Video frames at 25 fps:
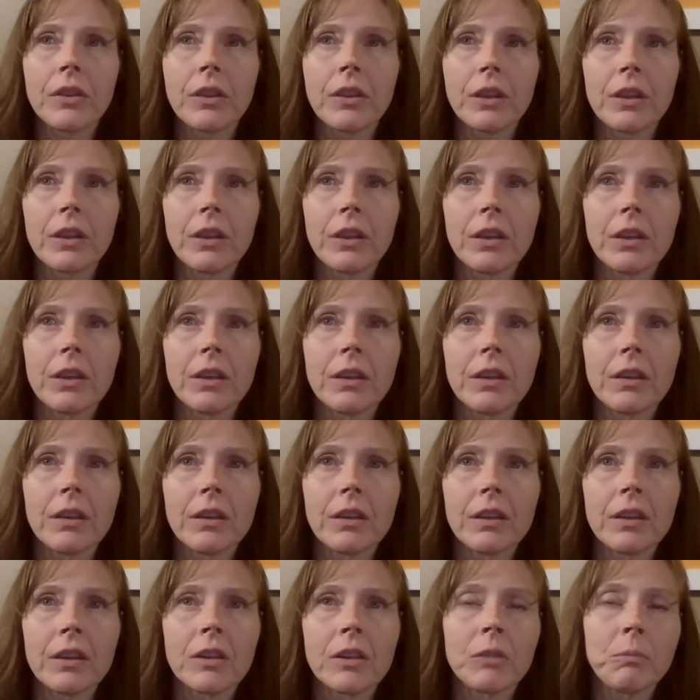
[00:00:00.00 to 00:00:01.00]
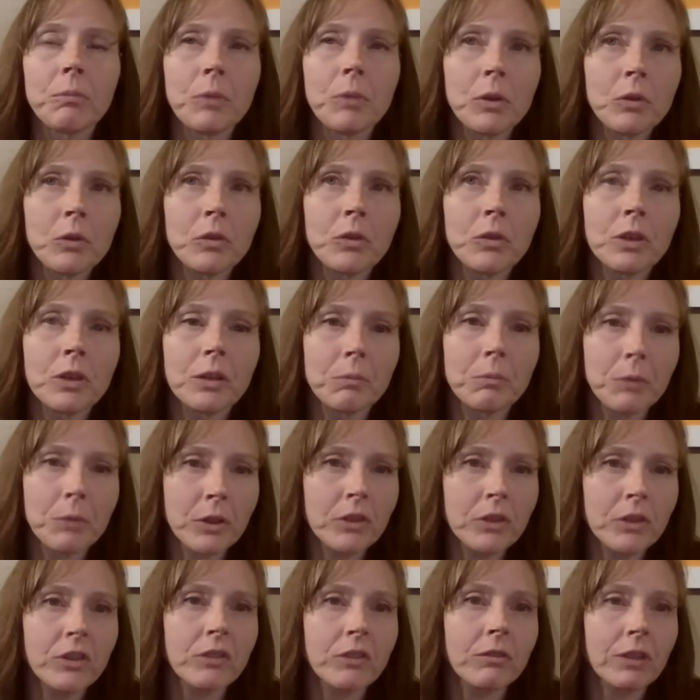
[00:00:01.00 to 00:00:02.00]
the mutual
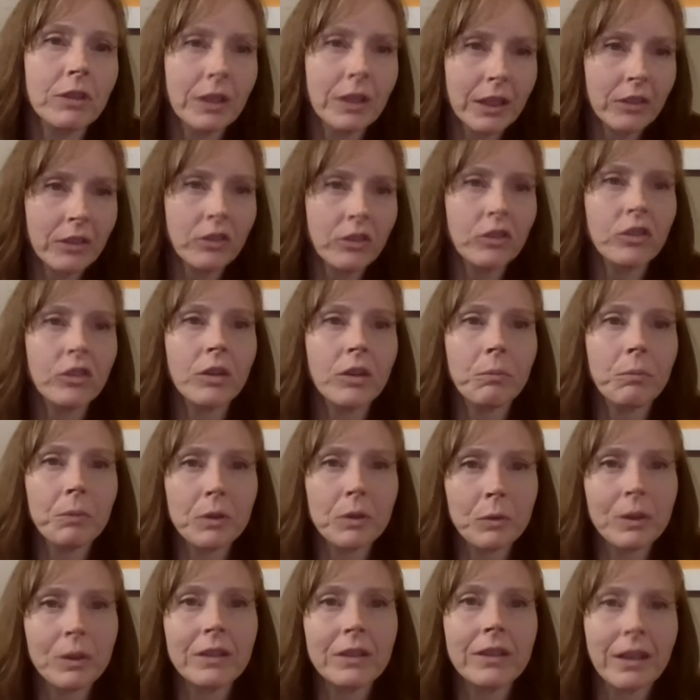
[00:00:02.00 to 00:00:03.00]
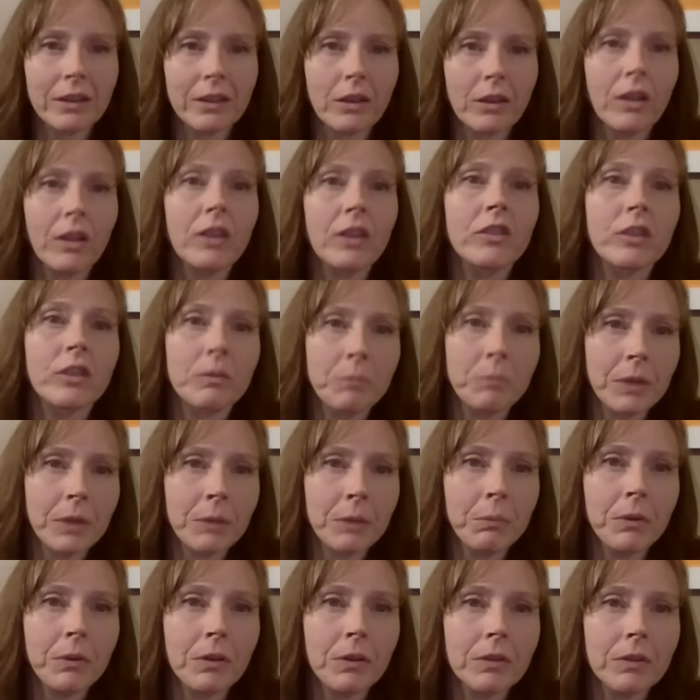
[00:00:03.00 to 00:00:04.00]
emergent relationship between technology and
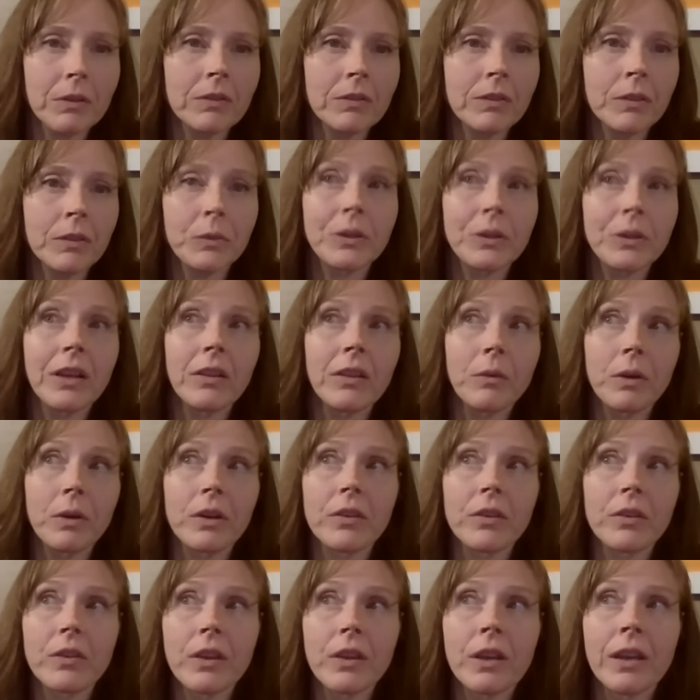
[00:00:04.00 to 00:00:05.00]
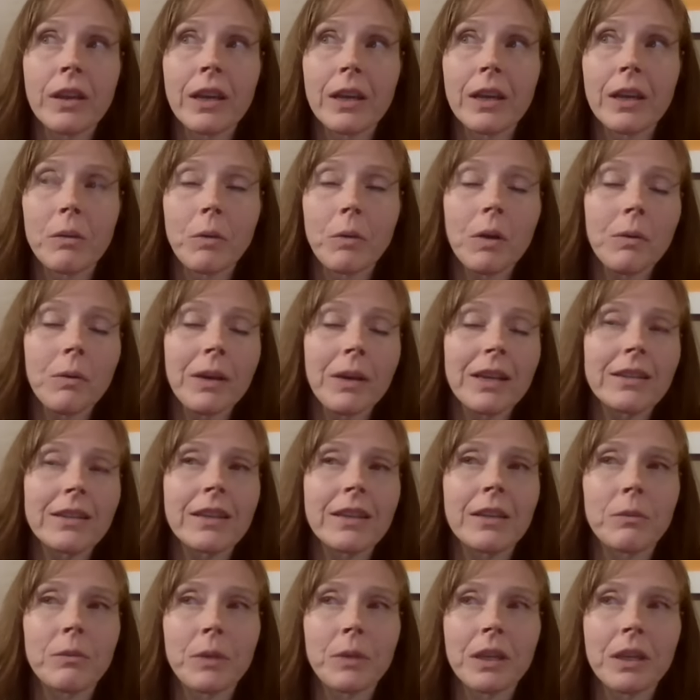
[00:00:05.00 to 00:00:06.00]
people so in other words in what
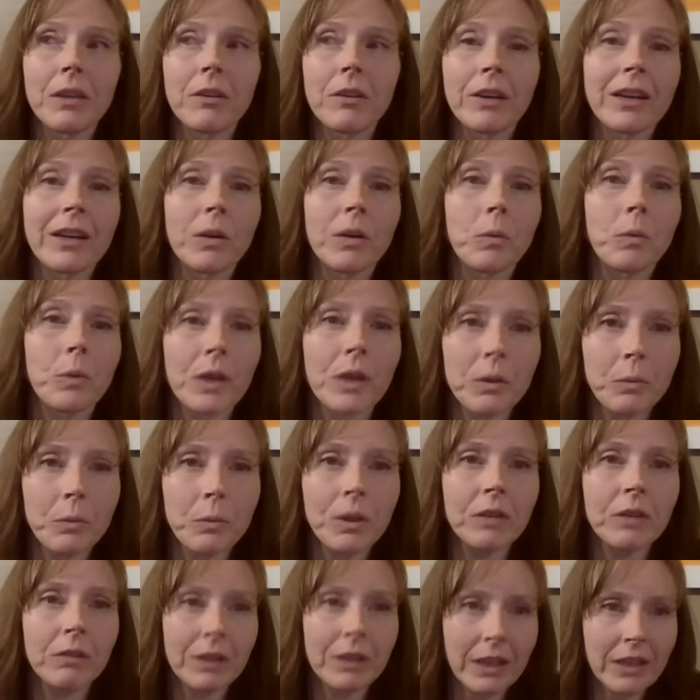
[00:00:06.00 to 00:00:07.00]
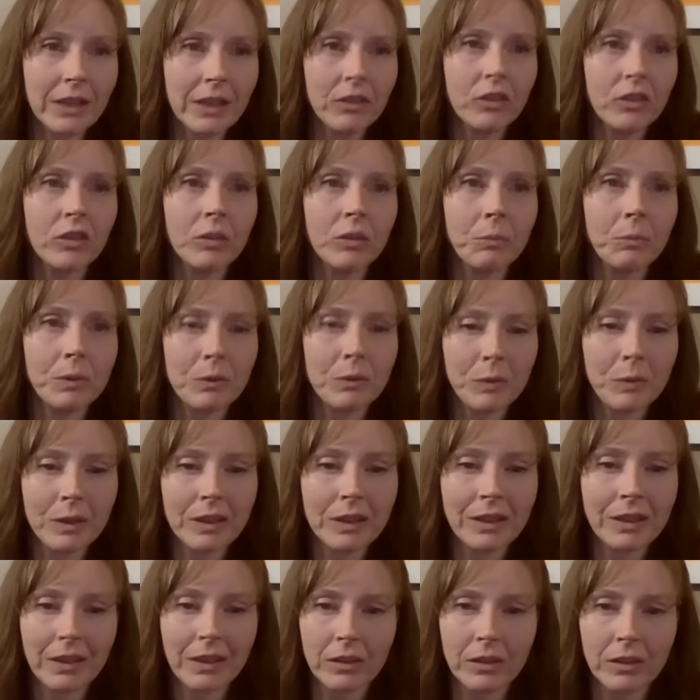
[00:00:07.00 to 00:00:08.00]
ways can we create a win-win relationship
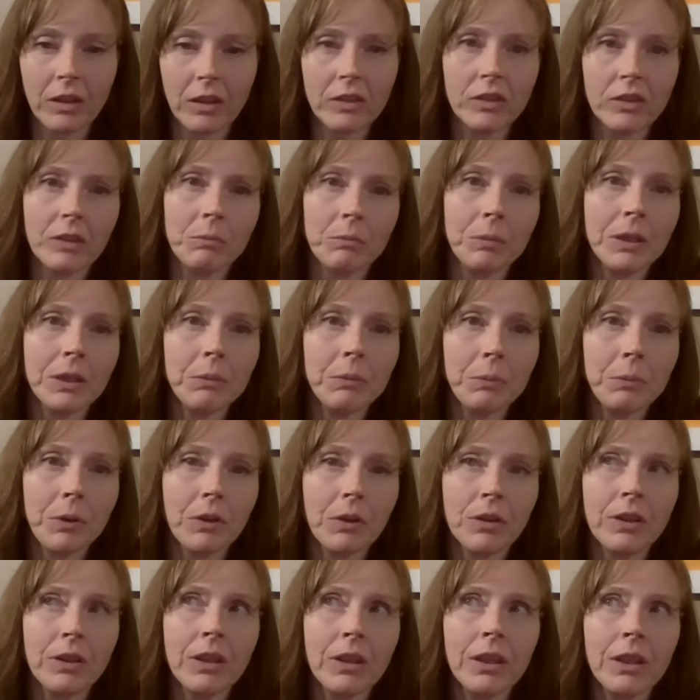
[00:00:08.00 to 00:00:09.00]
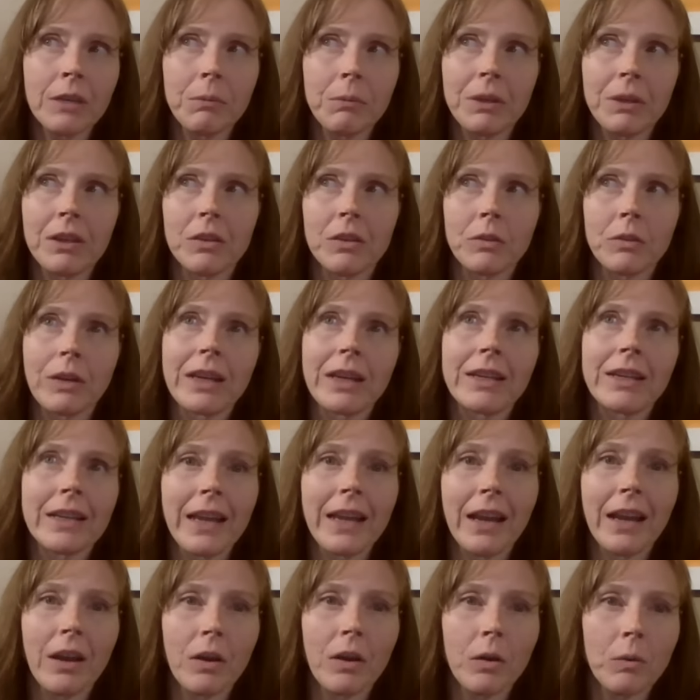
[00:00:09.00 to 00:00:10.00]
between technology and people because right
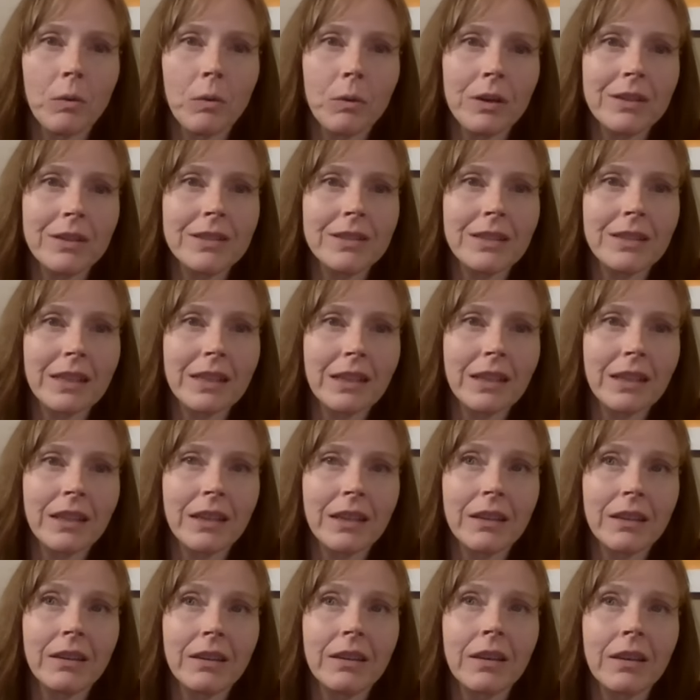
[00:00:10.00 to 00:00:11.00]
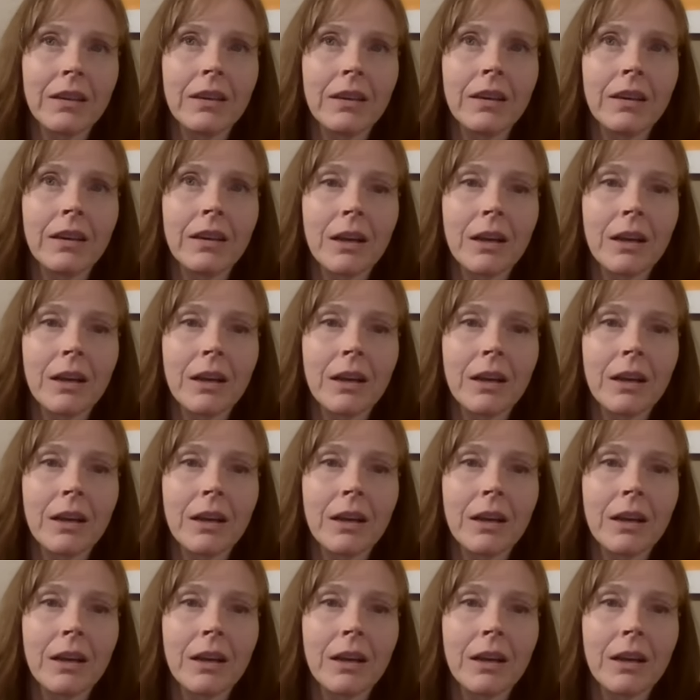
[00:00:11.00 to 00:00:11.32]
now we're seeing